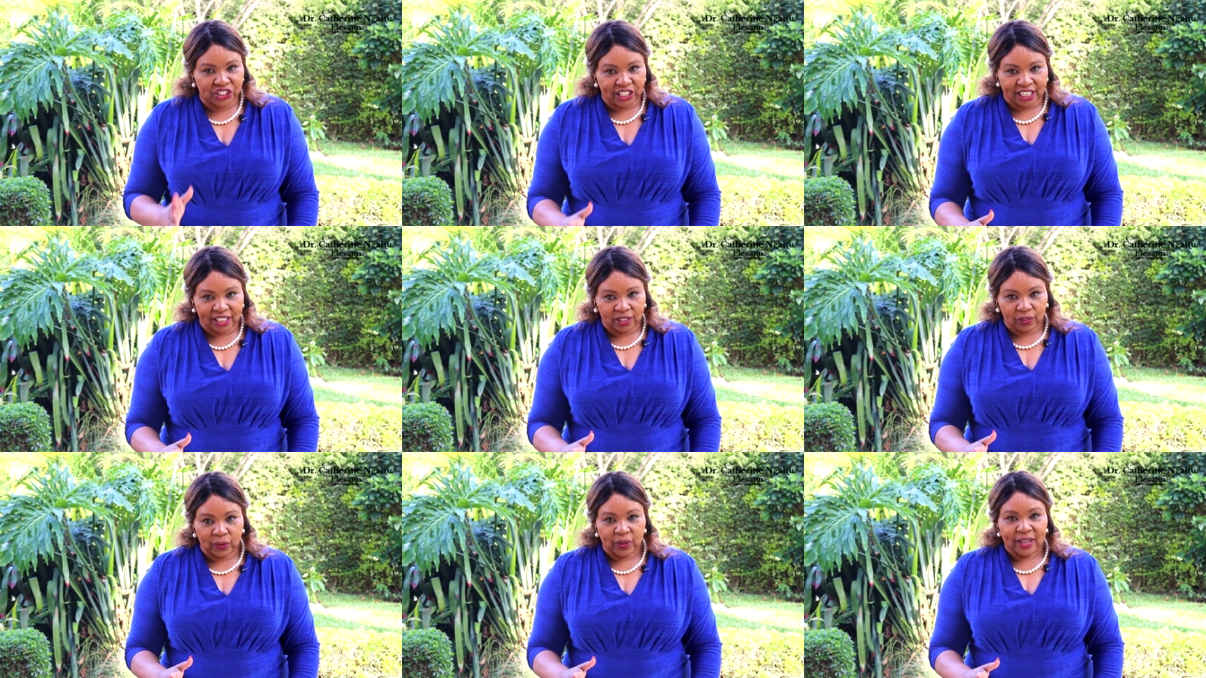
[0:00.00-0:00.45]

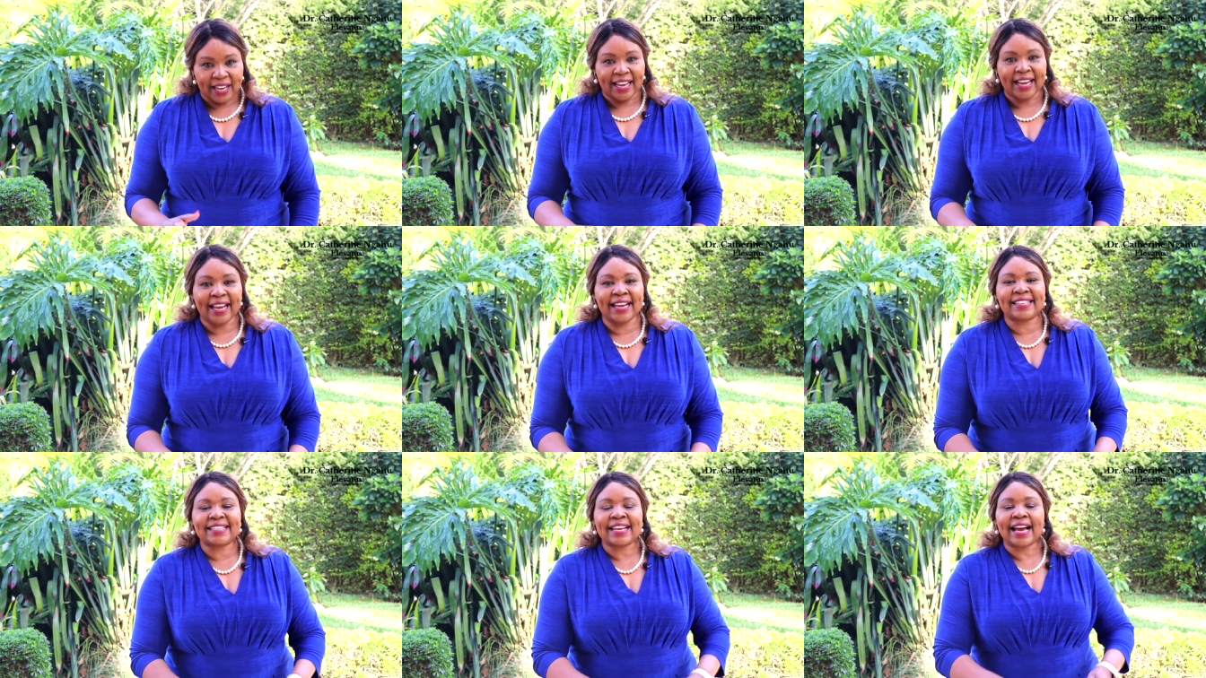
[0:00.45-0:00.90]
jingle,
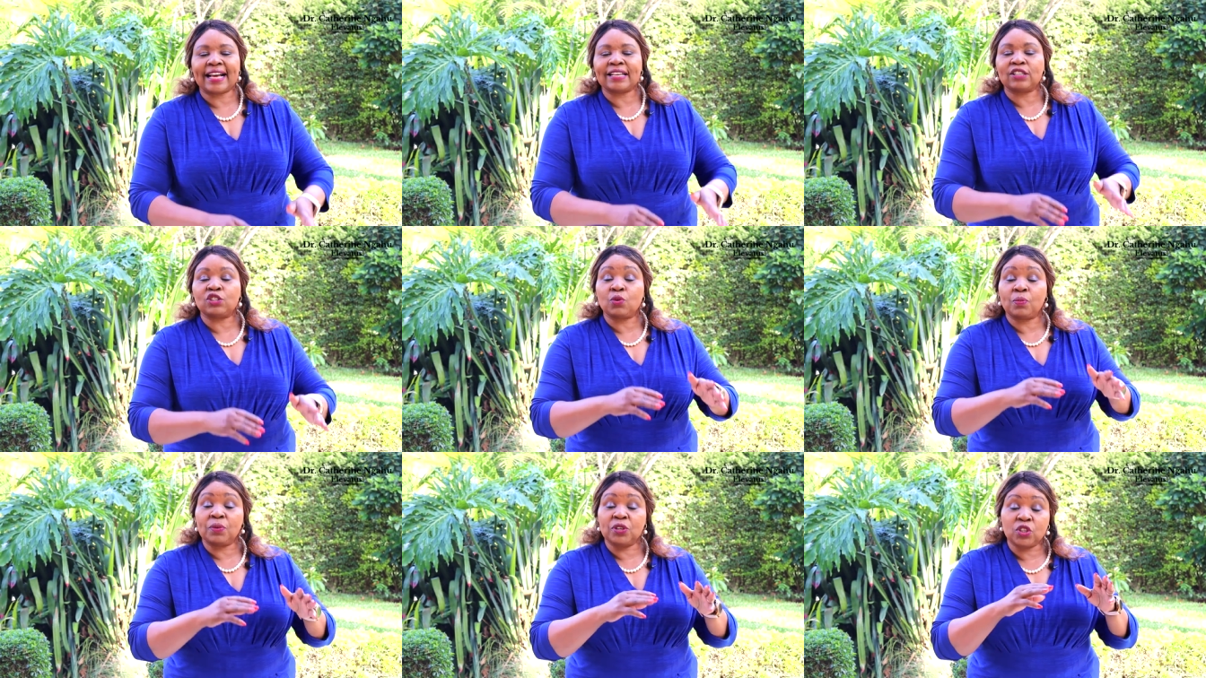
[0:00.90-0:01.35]
it
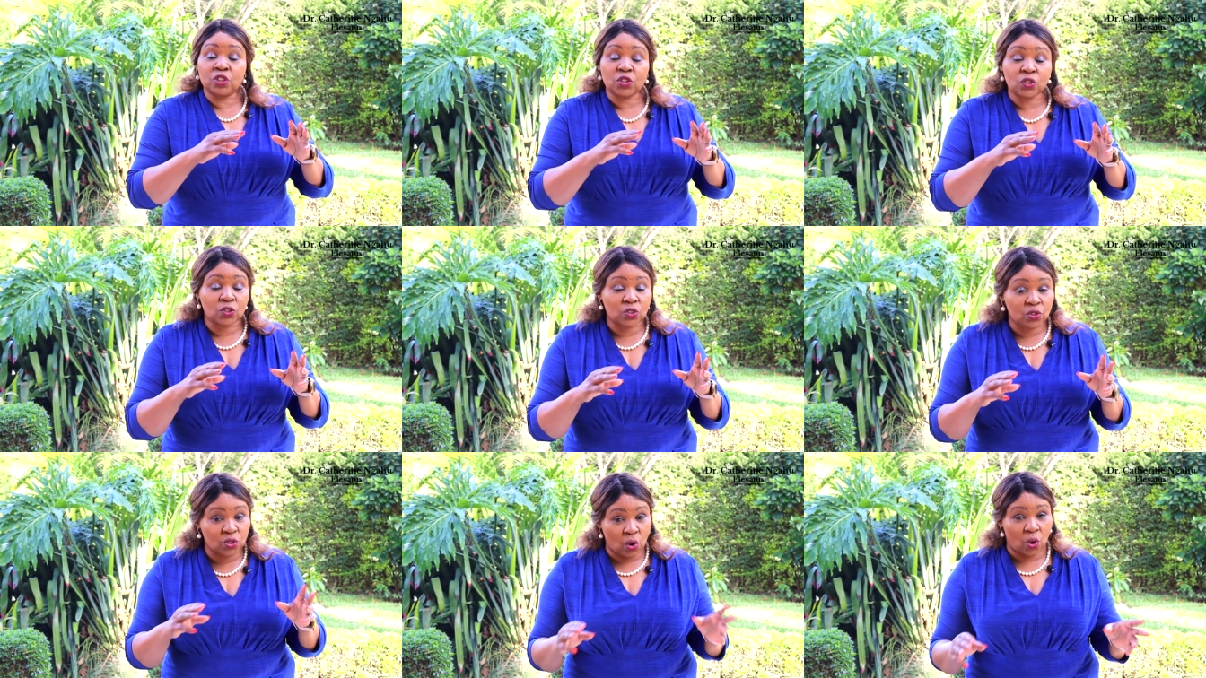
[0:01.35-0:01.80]
has to be
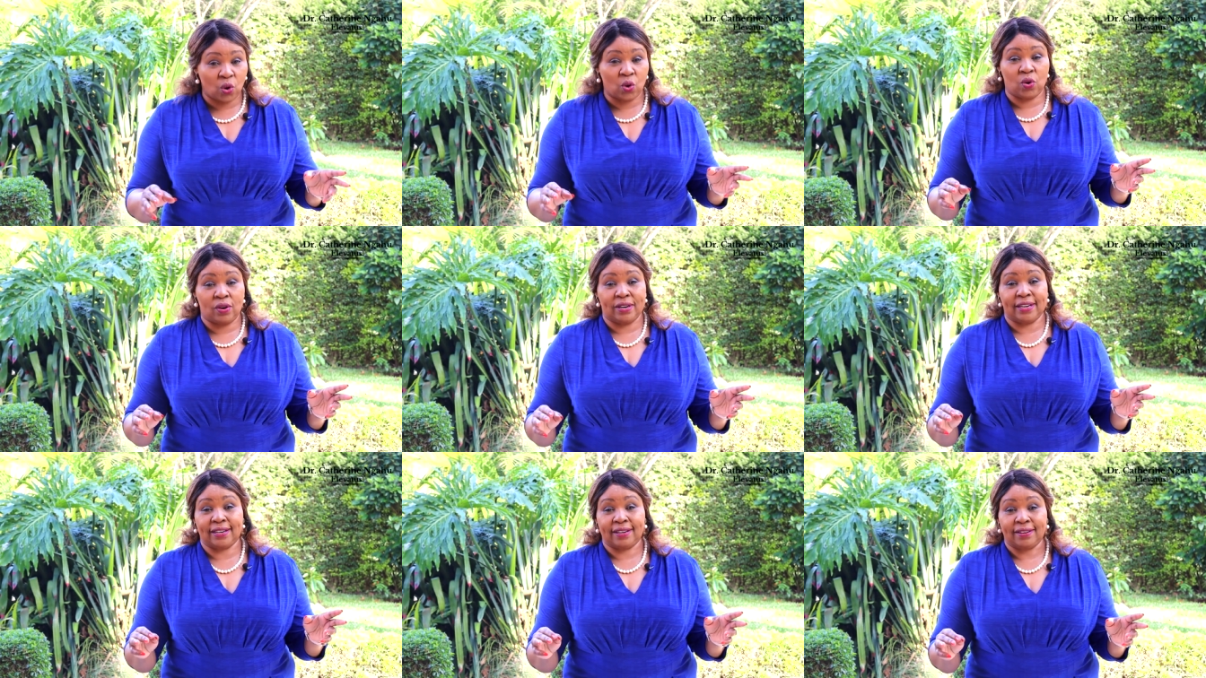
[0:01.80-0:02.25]
so
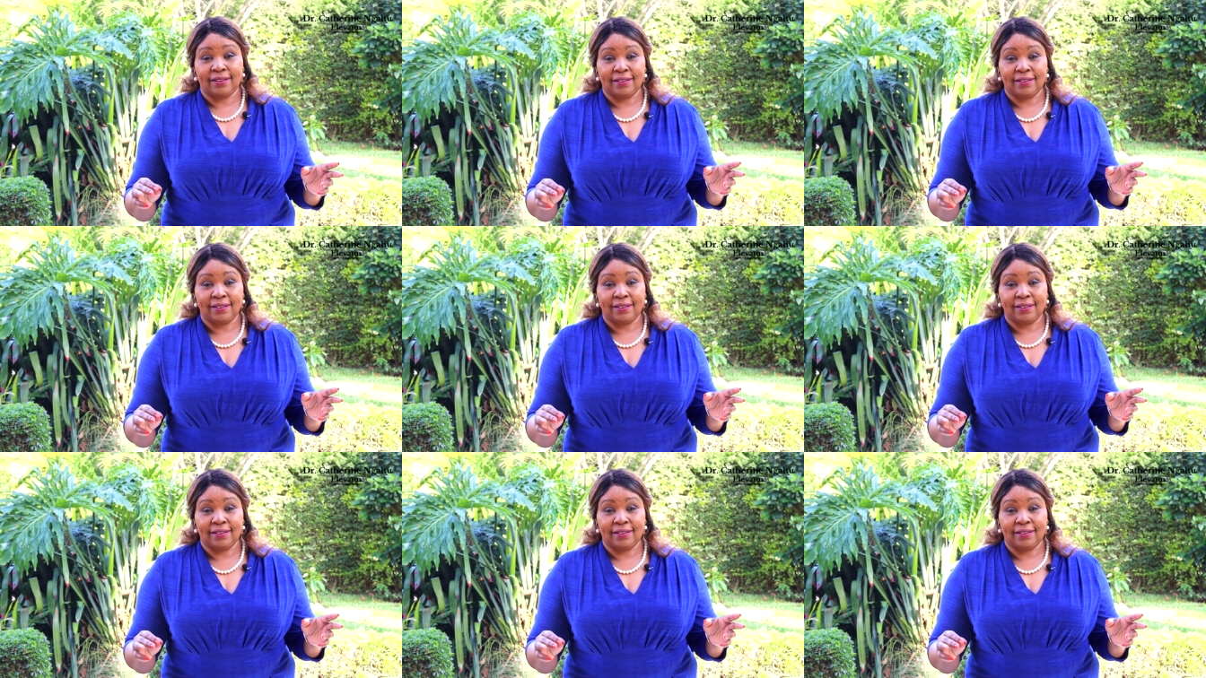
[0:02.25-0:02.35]
good,